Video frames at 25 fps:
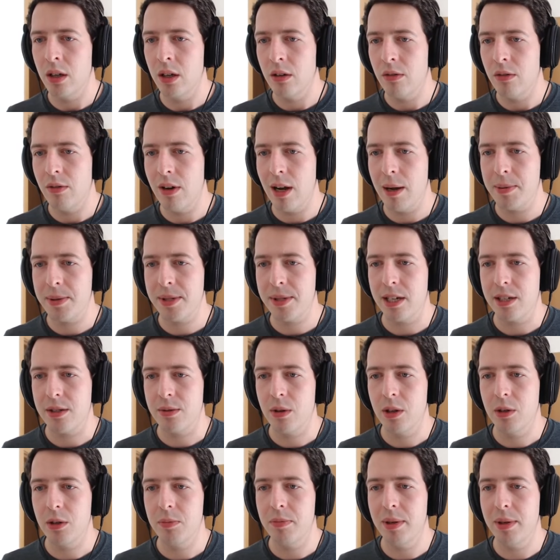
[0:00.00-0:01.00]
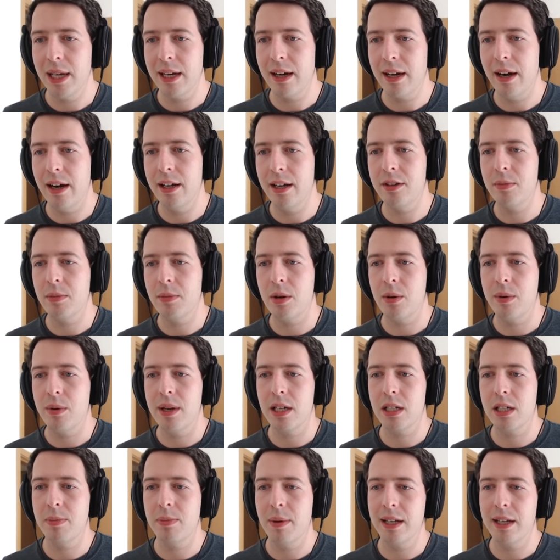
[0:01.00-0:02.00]
Rep says, what big item are we
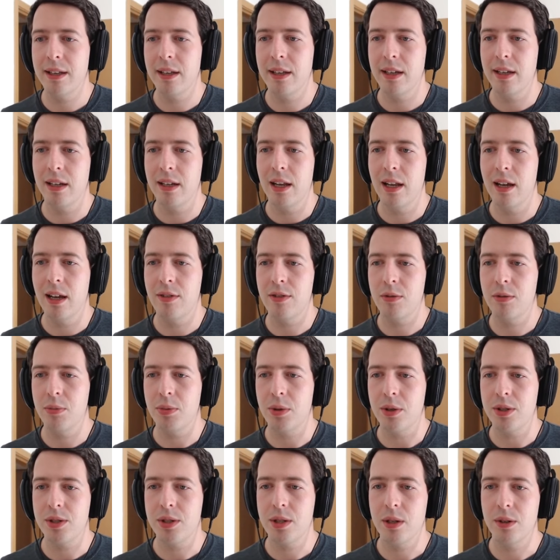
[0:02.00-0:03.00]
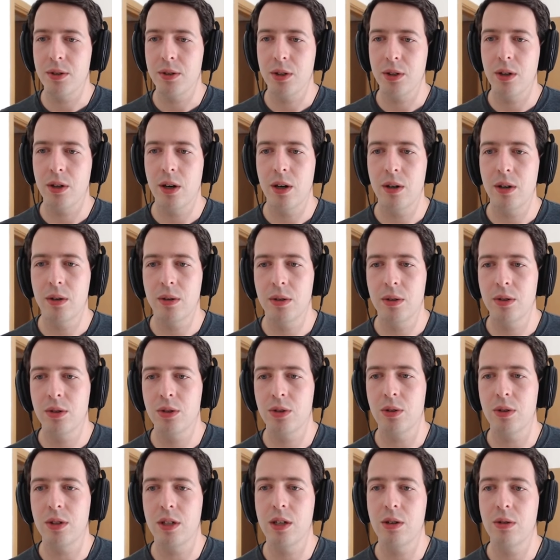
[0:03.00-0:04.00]
expecting in 11.0 to go
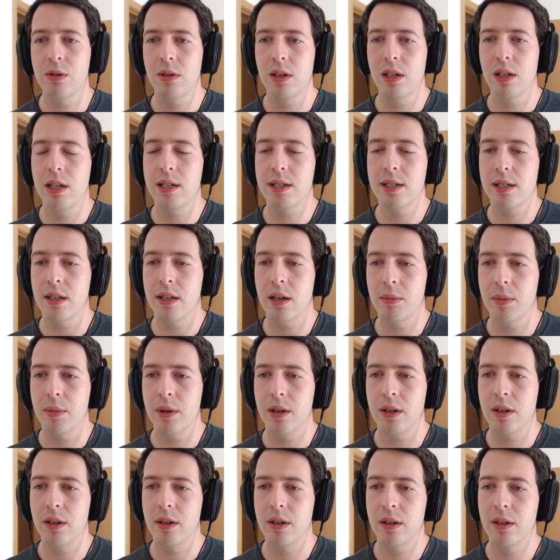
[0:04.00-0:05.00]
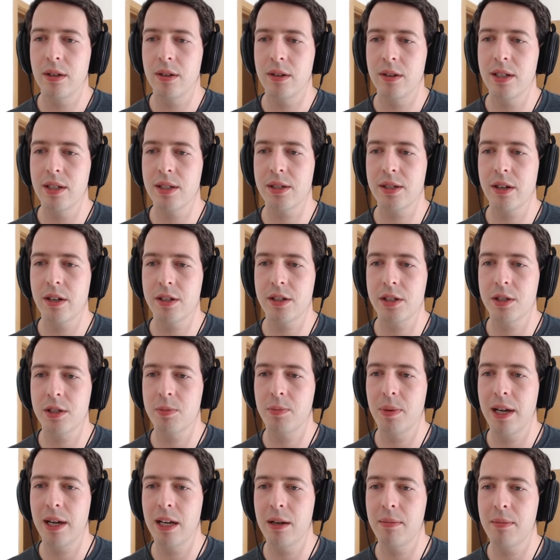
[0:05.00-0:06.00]
to new release number? This causes
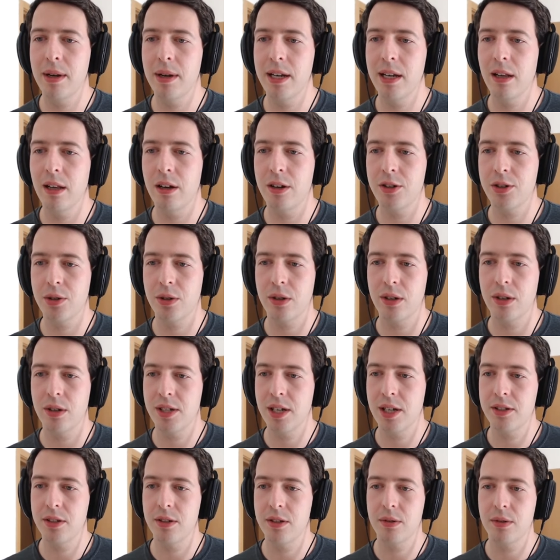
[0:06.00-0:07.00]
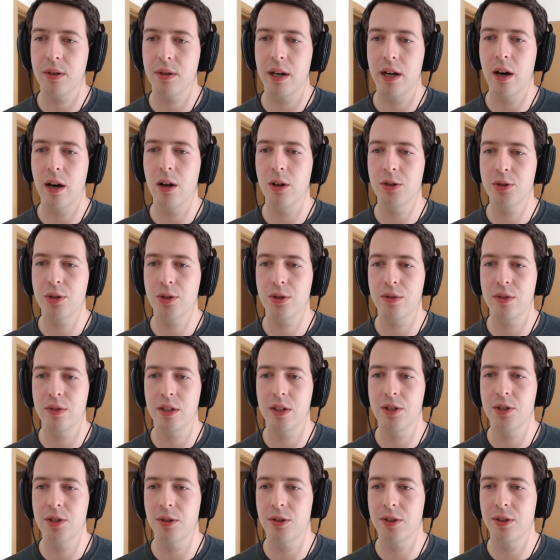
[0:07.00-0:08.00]
pain in many large organizations that require all sorts of
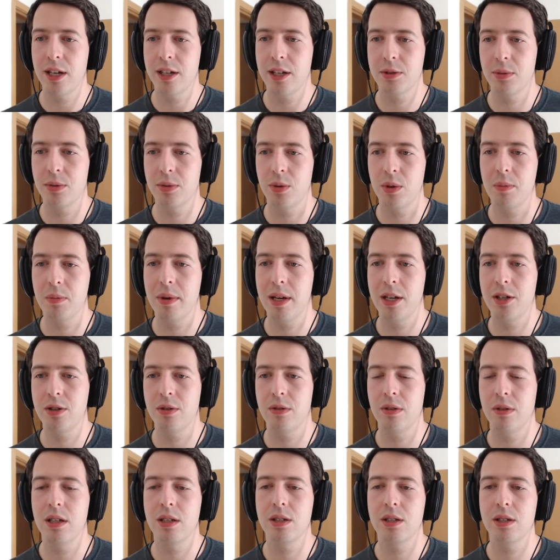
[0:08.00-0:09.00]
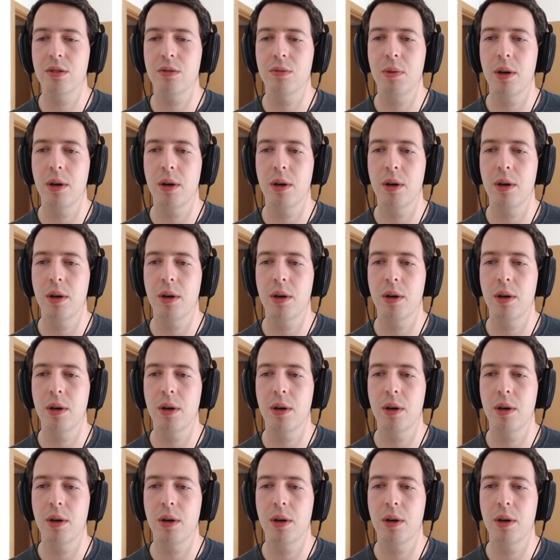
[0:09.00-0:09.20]
additional tests between major releases of